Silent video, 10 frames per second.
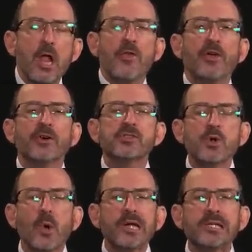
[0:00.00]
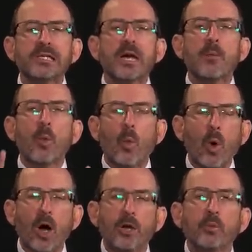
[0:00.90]
there is going to come
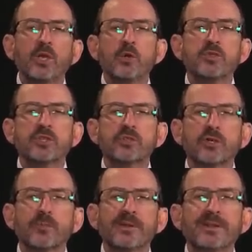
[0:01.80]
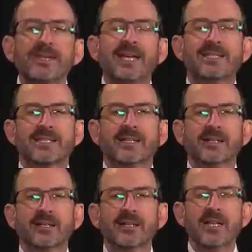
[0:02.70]
one we use the term netzer
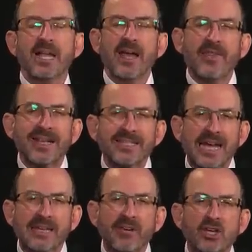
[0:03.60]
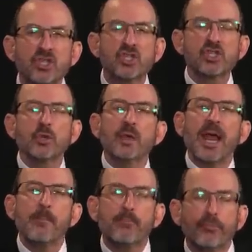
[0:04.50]
and that's kind of a shoot
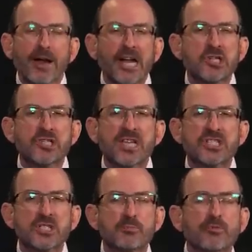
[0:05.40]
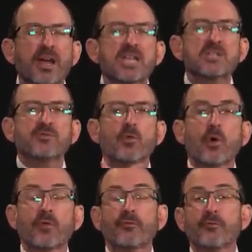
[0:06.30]
a branch that springs
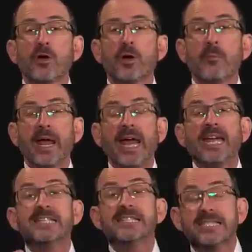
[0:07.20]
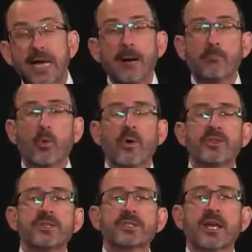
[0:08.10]
forth from a stump or in
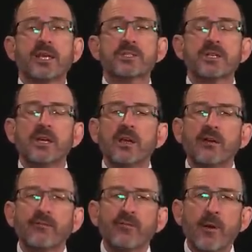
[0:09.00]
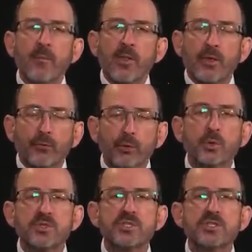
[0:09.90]
this case from the
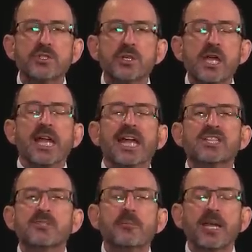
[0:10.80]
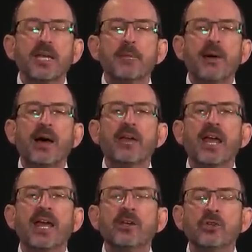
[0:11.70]
roots it's speaking about
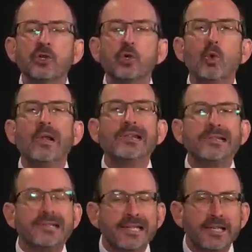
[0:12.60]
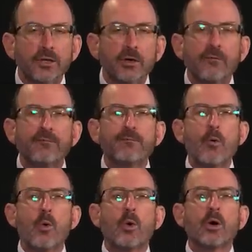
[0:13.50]
a new leader
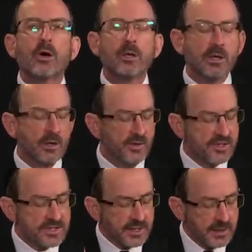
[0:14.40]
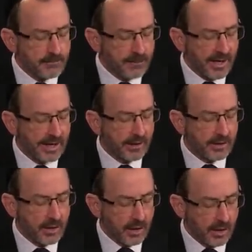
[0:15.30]
for this
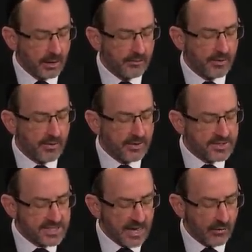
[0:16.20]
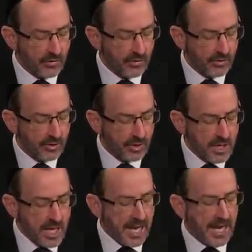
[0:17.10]
empire of the south.
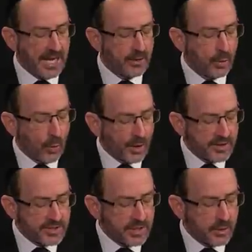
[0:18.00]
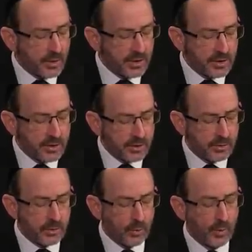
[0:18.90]
And what is he going to
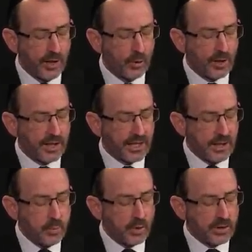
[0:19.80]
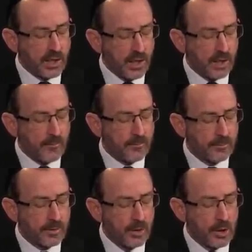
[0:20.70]
do? Well, he will come
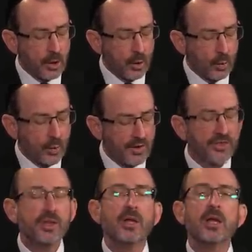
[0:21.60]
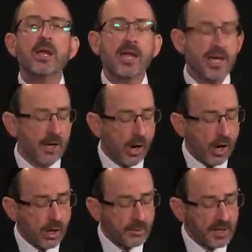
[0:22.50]
with an
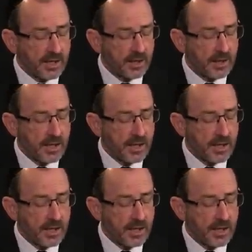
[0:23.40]
army